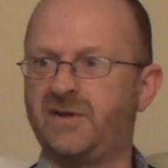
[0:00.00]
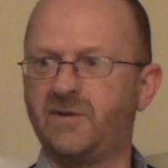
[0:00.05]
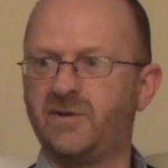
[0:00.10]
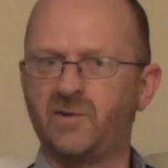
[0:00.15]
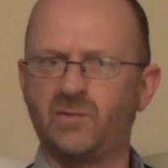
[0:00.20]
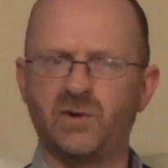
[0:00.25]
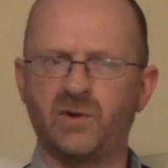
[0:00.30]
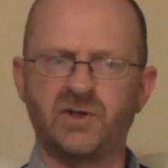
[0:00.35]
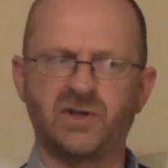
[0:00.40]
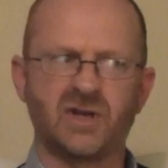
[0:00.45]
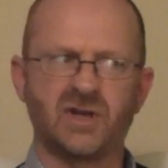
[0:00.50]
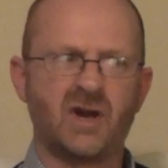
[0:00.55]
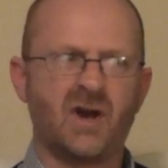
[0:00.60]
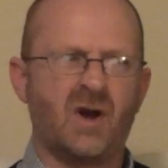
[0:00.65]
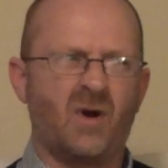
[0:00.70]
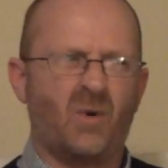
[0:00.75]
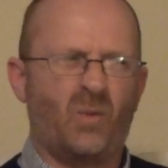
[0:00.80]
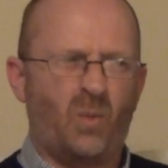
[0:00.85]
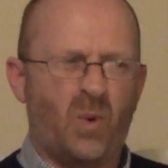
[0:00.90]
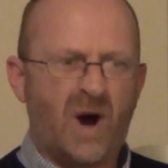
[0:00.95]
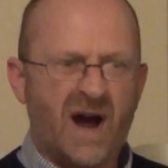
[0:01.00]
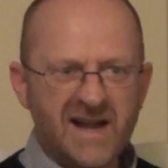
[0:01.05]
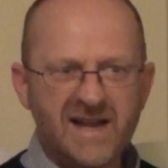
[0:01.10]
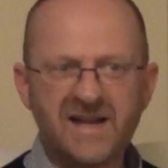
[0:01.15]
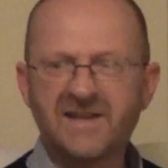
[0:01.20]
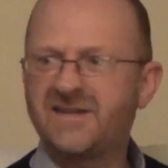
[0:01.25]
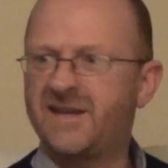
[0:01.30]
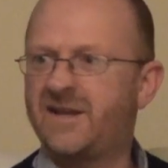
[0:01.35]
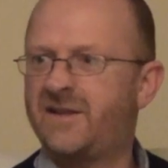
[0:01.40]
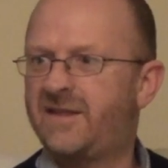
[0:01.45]
In other words, why
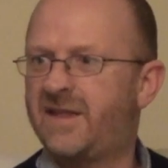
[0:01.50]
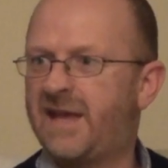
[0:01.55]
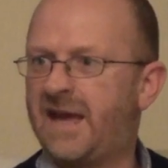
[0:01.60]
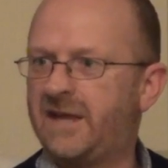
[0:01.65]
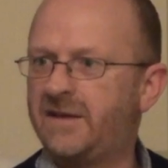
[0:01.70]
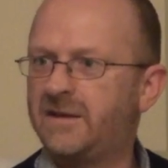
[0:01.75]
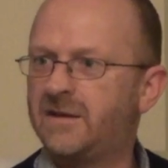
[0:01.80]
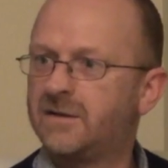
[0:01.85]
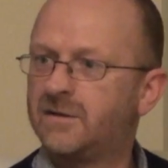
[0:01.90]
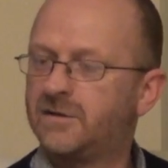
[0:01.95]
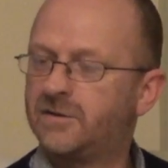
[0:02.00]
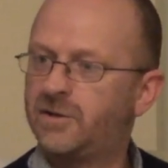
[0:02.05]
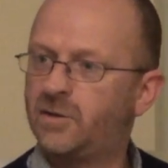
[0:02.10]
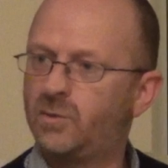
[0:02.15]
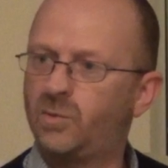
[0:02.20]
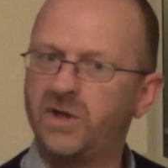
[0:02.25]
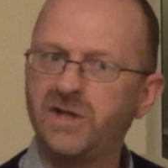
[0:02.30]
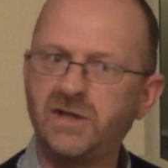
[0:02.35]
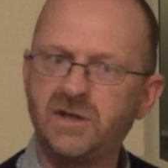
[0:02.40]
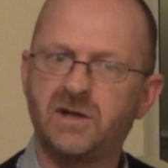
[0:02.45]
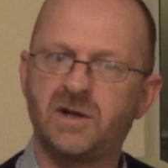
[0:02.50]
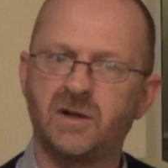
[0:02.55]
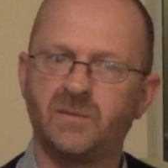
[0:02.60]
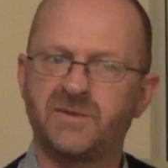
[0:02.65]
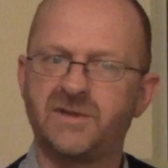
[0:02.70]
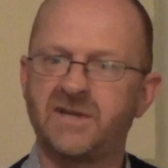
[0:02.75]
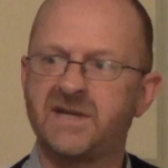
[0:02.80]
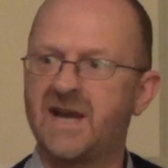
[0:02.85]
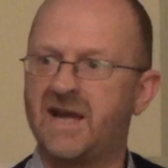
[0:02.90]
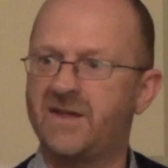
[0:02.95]
is it then that when you come
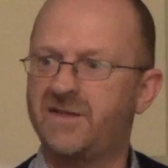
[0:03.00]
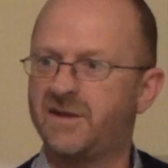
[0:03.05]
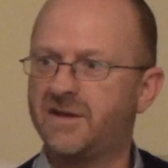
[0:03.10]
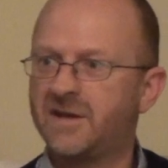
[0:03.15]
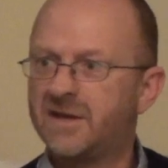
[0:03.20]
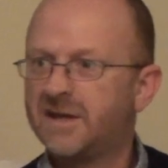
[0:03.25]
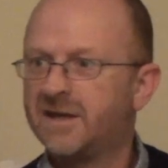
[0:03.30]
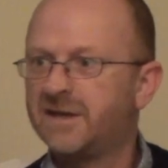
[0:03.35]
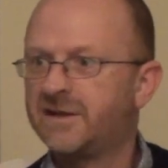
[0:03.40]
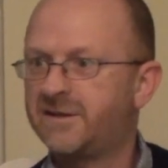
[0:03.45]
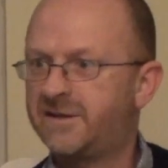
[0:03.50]
together,